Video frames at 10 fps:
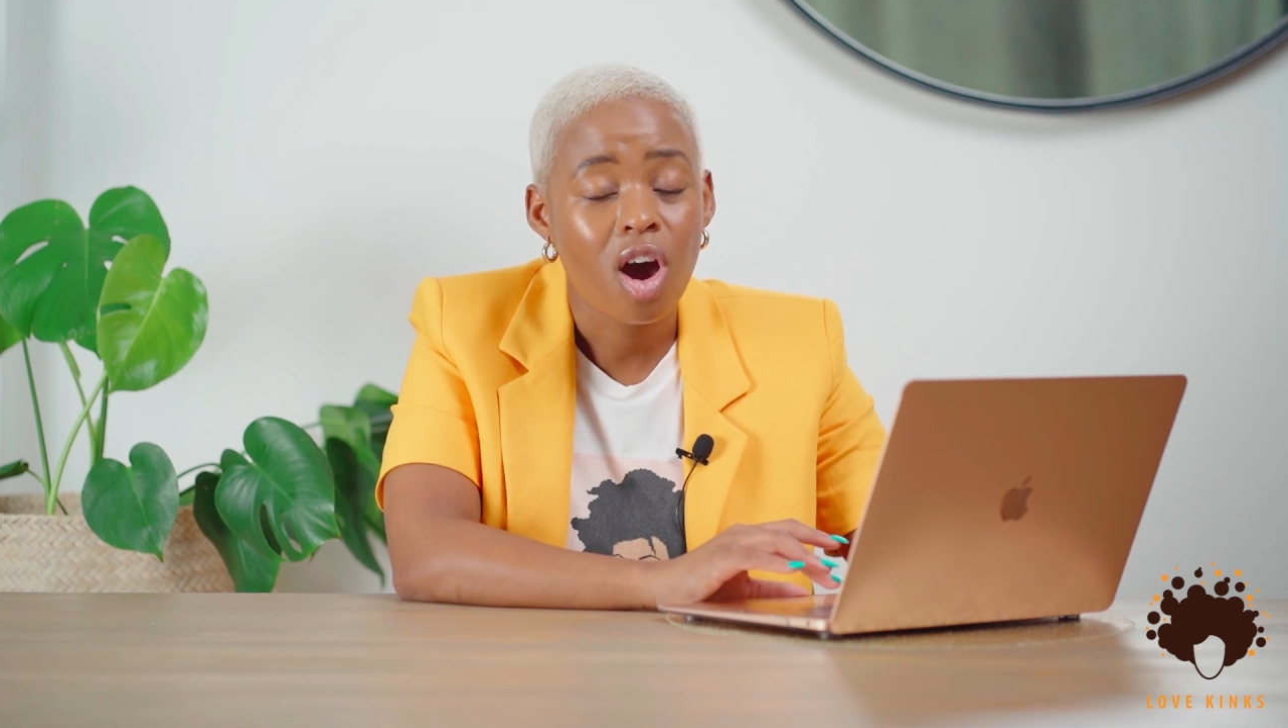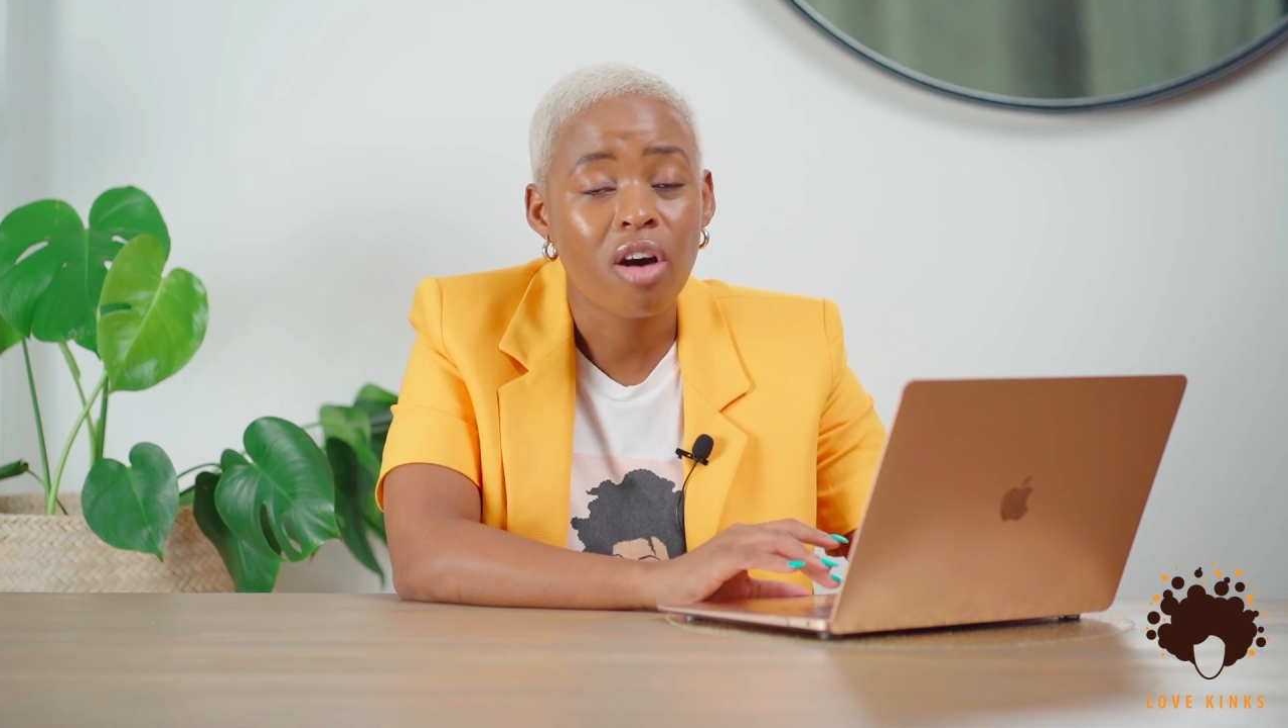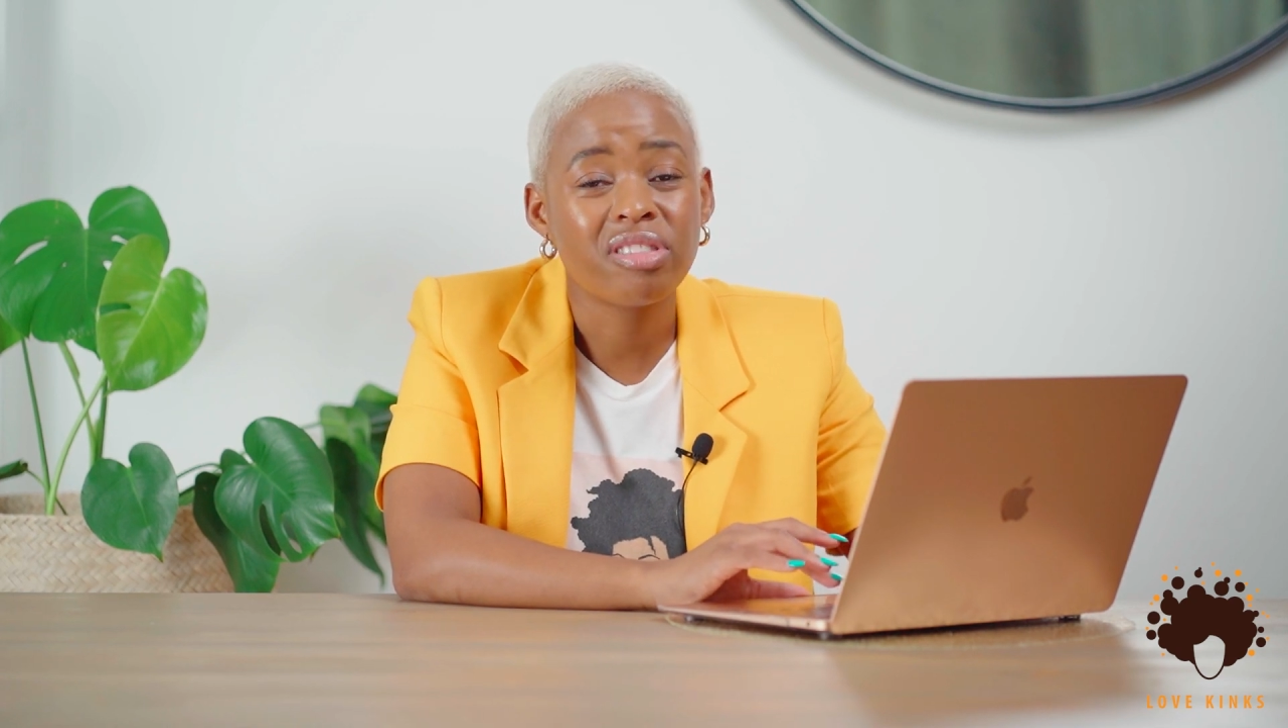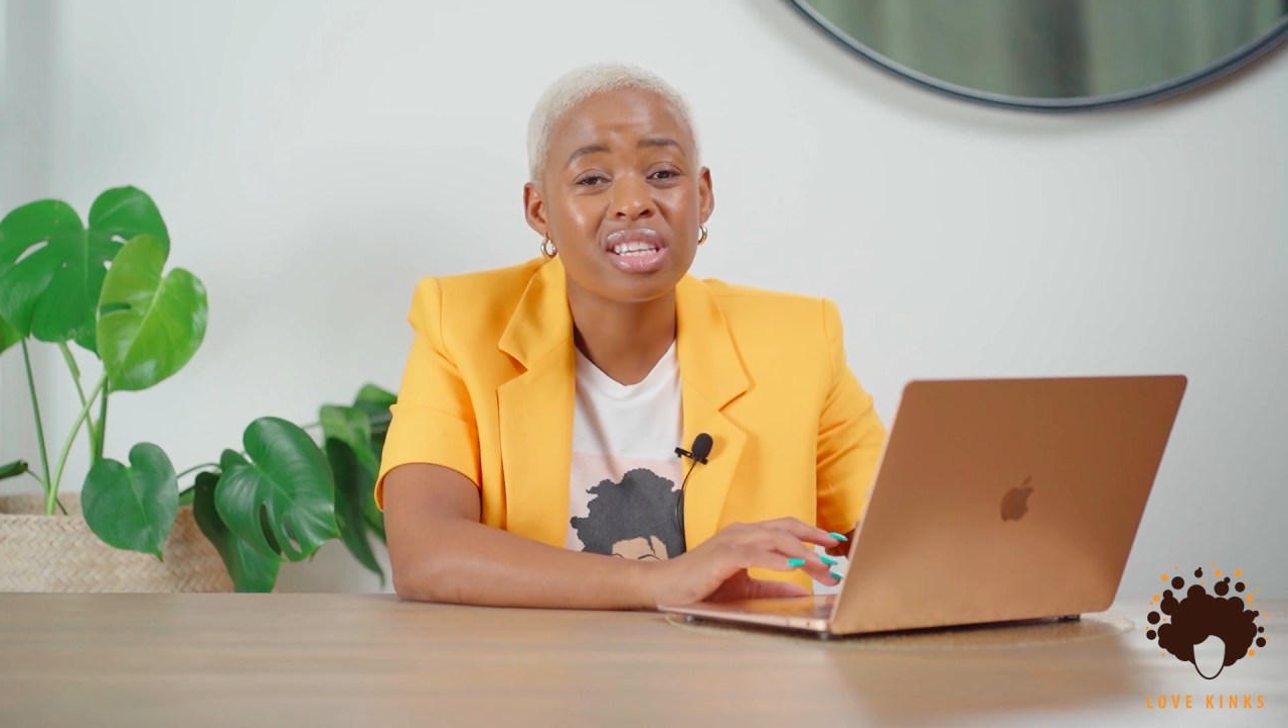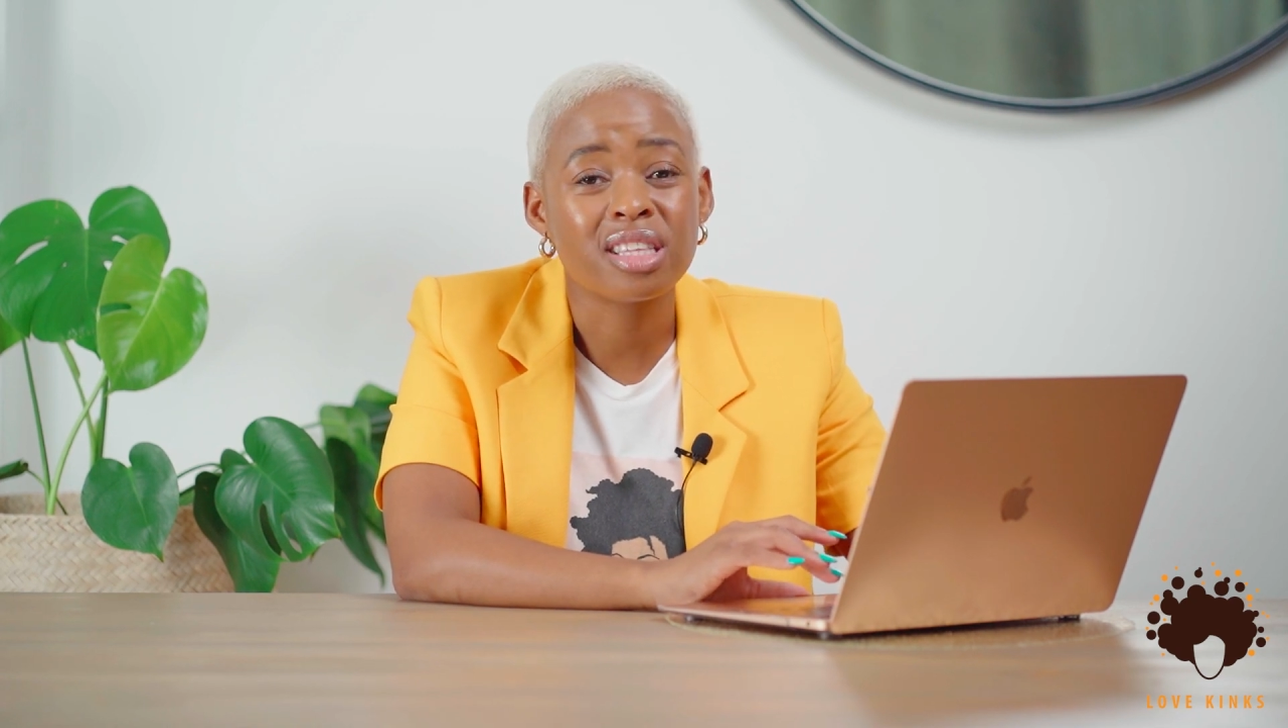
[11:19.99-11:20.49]

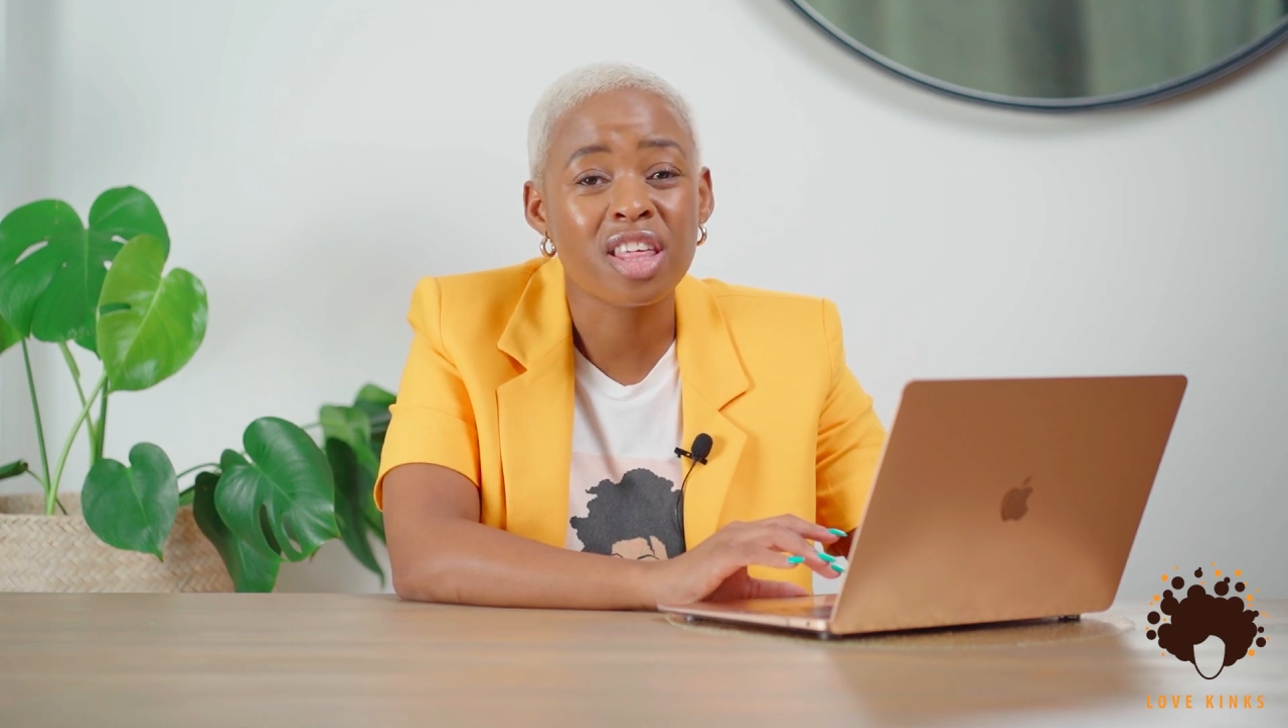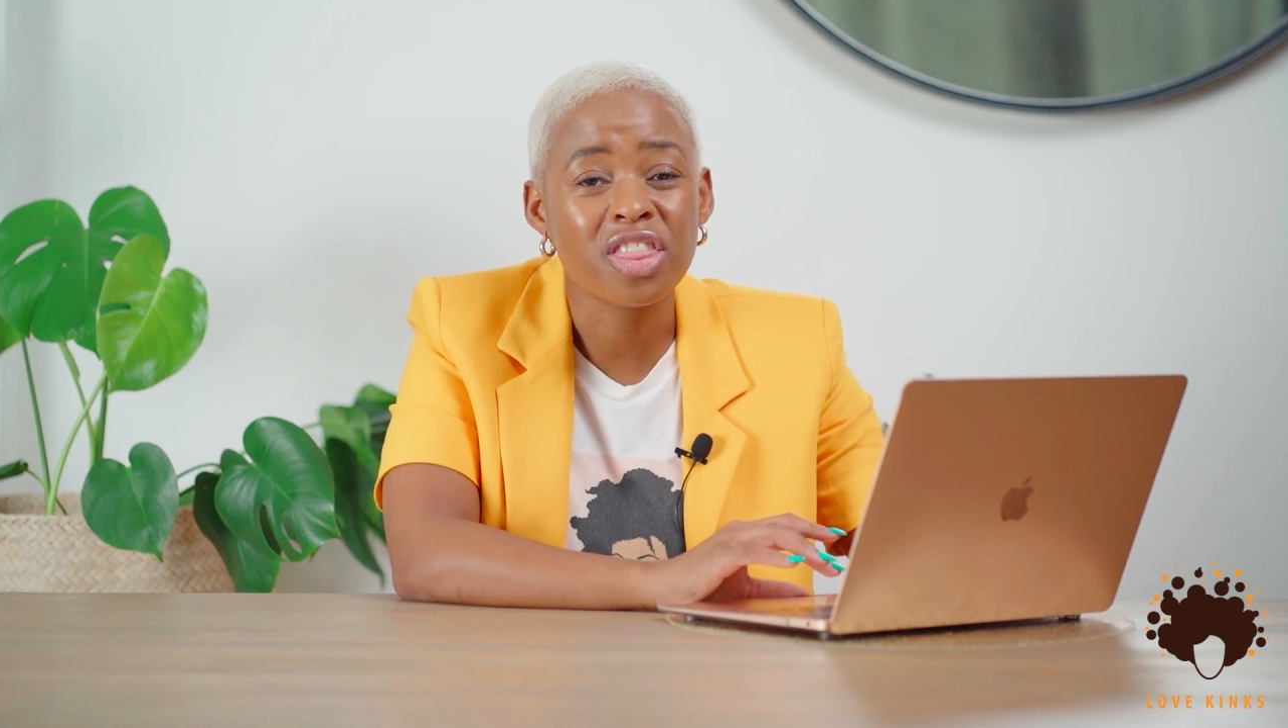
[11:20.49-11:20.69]
of the